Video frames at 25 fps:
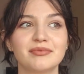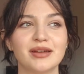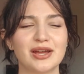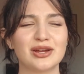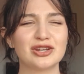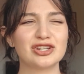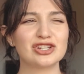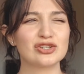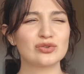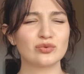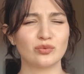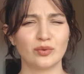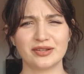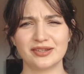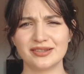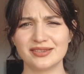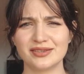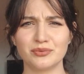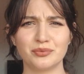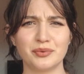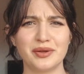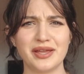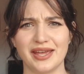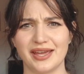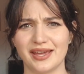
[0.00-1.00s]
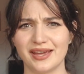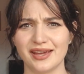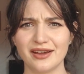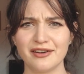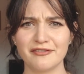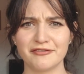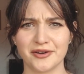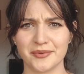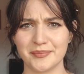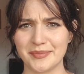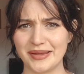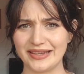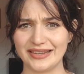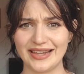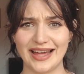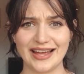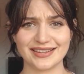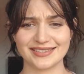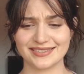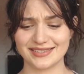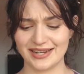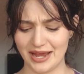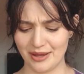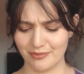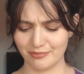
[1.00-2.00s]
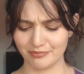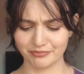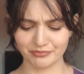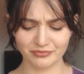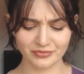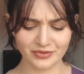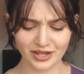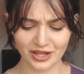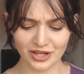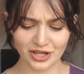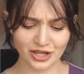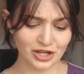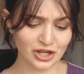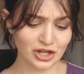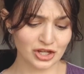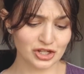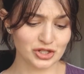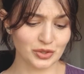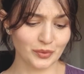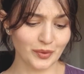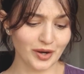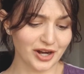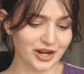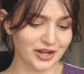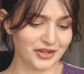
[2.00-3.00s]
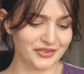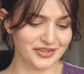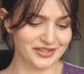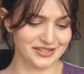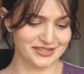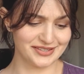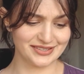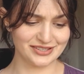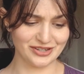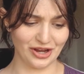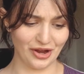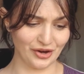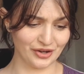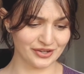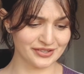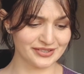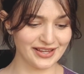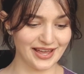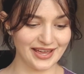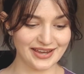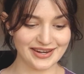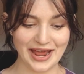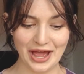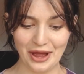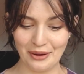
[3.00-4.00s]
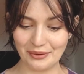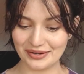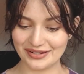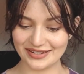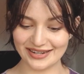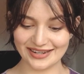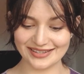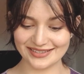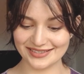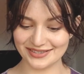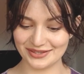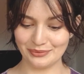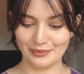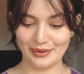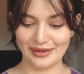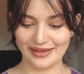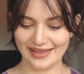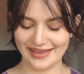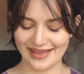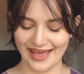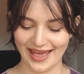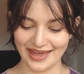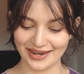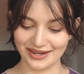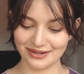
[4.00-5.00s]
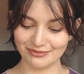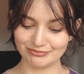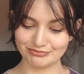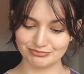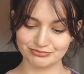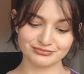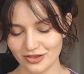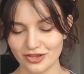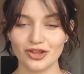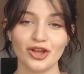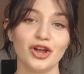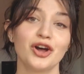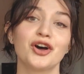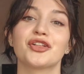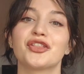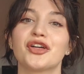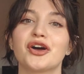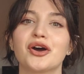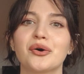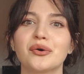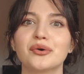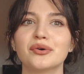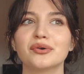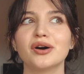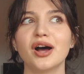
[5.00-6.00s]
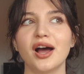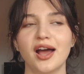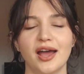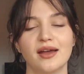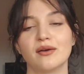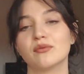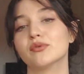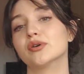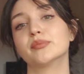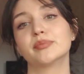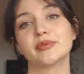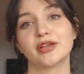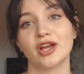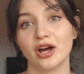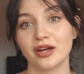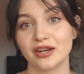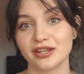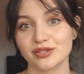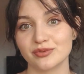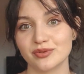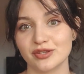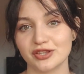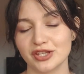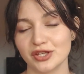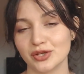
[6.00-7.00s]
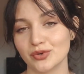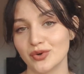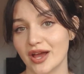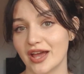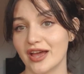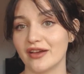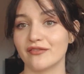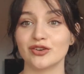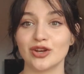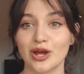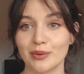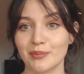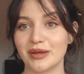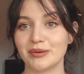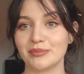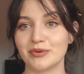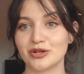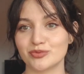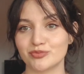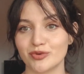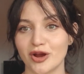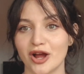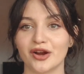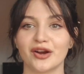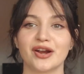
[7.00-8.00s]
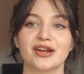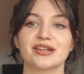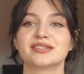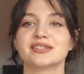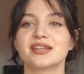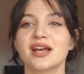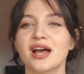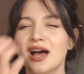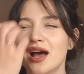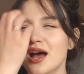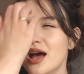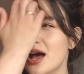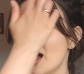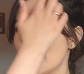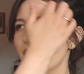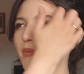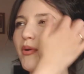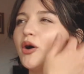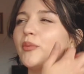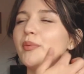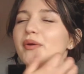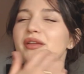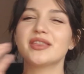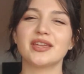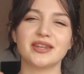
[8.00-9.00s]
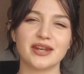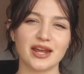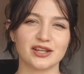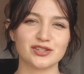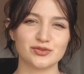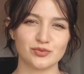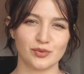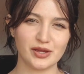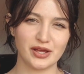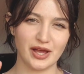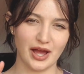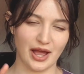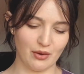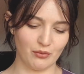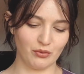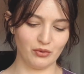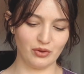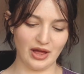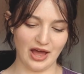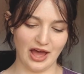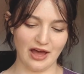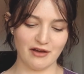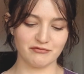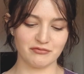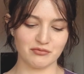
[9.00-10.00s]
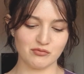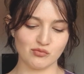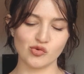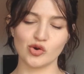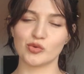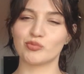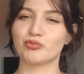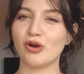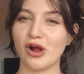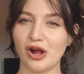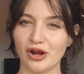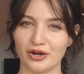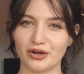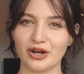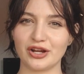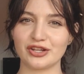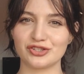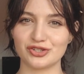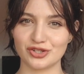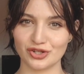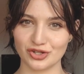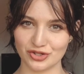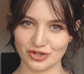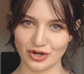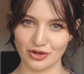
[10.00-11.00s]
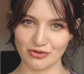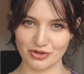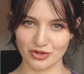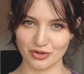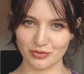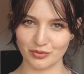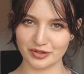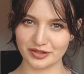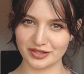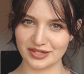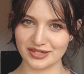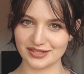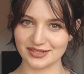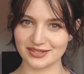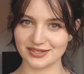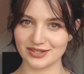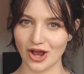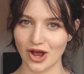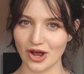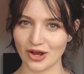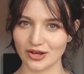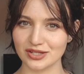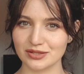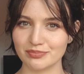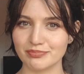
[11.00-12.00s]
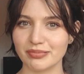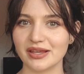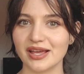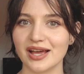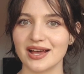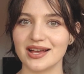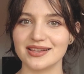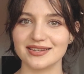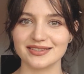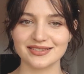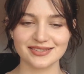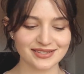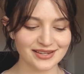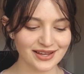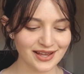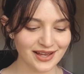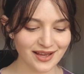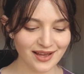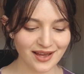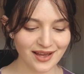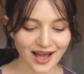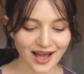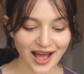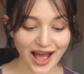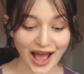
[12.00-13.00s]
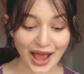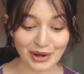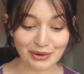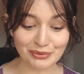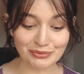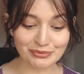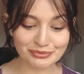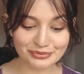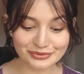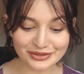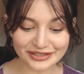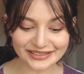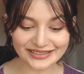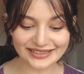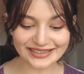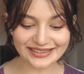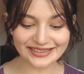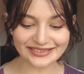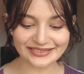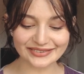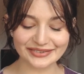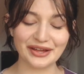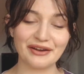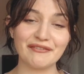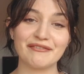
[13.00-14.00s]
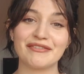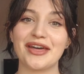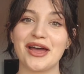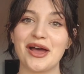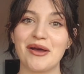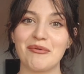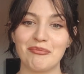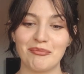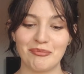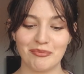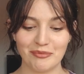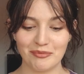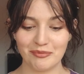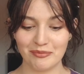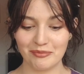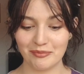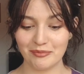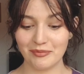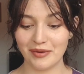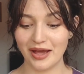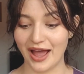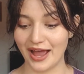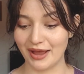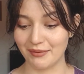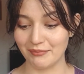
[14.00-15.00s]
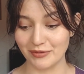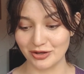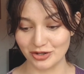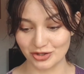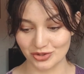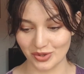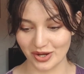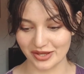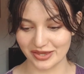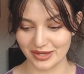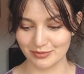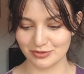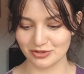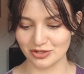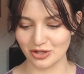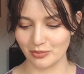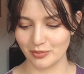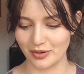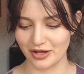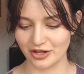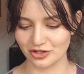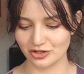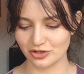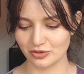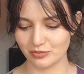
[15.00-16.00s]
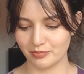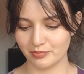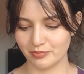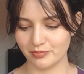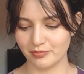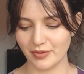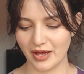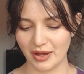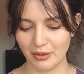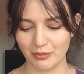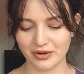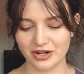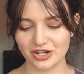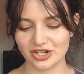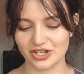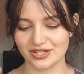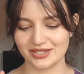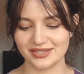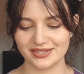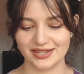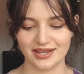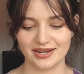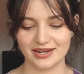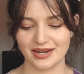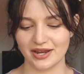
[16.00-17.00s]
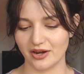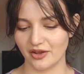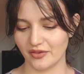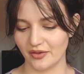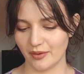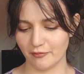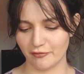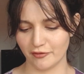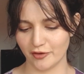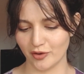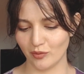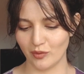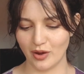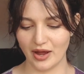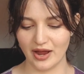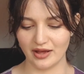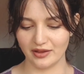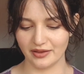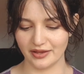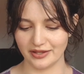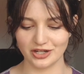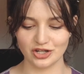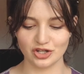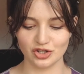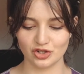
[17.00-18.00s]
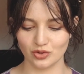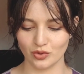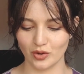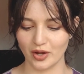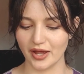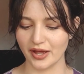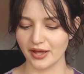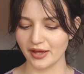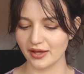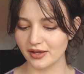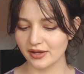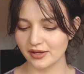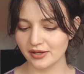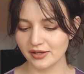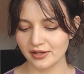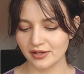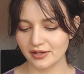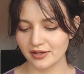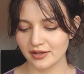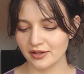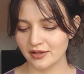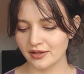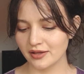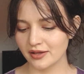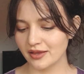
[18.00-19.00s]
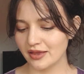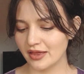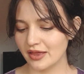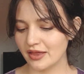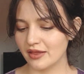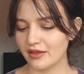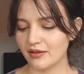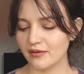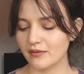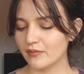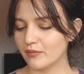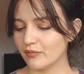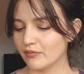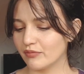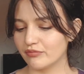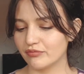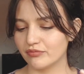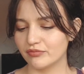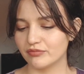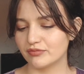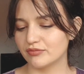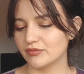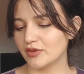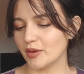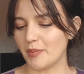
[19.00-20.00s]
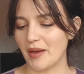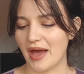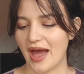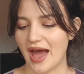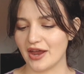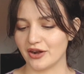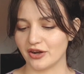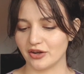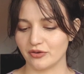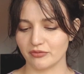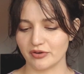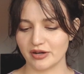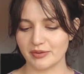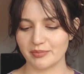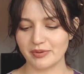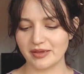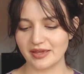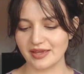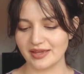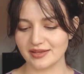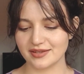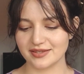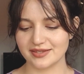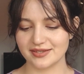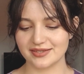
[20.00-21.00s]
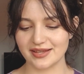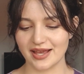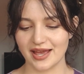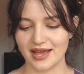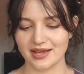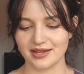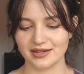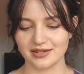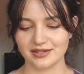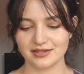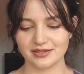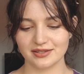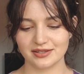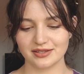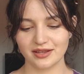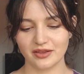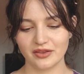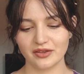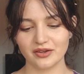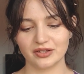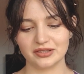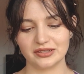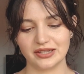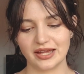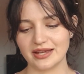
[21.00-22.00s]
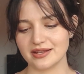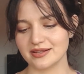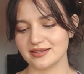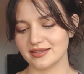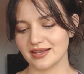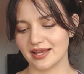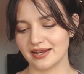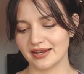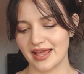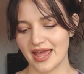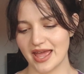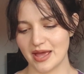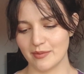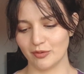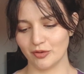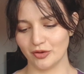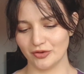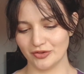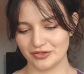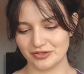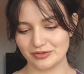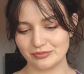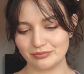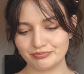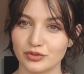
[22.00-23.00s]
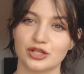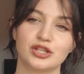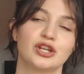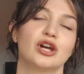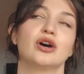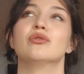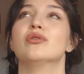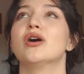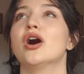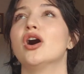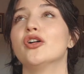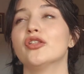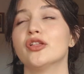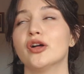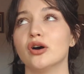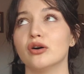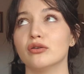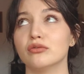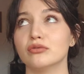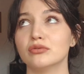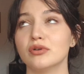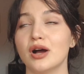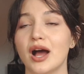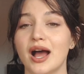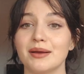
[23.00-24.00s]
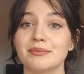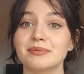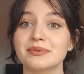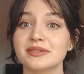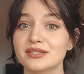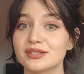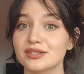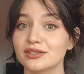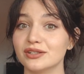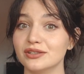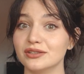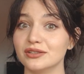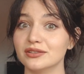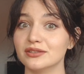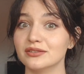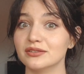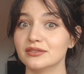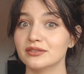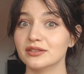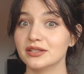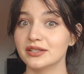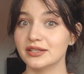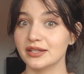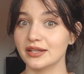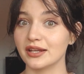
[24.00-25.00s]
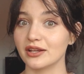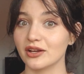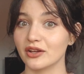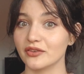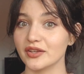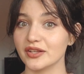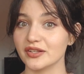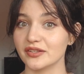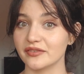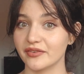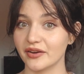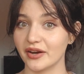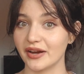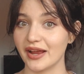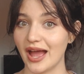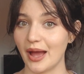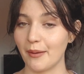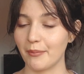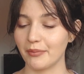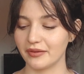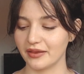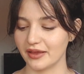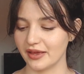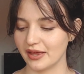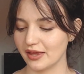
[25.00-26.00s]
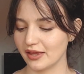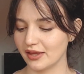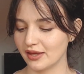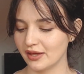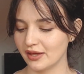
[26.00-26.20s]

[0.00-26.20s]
It just wasn't the week for me last time to work on these socks, and now it is the week again. Although, I will be honest with you, I have not made much progress. I'm hoping that next week I will have more progress to show you with these socks because I really love them. I'm enjoying them so much. I want to just sit and knit on them for a while and enjoy the pattern repeats and the little lace and cables. You know, although I'm still knitting on these very happily,